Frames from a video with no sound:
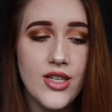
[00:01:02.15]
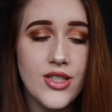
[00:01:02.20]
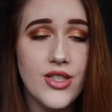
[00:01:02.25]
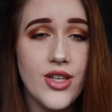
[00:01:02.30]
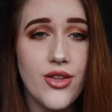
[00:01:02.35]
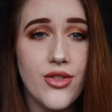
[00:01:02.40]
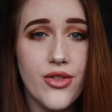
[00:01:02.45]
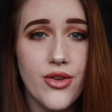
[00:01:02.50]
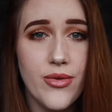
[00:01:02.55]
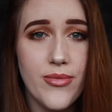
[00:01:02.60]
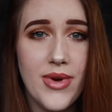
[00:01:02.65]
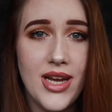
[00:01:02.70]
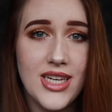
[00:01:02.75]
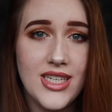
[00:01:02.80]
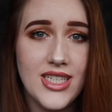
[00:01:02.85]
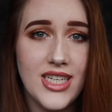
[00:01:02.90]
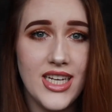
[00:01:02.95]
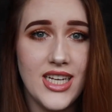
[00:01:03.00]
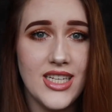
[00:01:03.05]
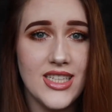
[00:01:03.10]
So through my
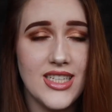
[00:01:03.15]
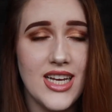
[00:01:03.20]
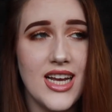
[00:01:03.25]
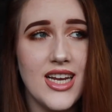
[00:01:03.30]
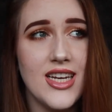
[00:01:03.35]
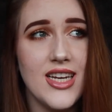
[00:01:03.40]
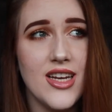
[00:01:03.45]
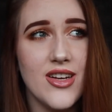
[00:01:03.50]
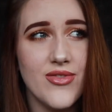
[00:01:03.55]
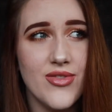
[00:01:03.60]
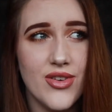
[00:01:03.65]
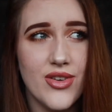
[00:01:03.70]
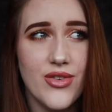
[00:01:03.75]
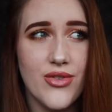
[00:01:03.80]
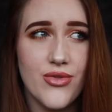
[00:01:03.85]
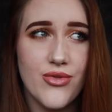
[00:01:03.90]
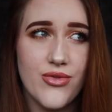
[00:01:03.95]
teens, I never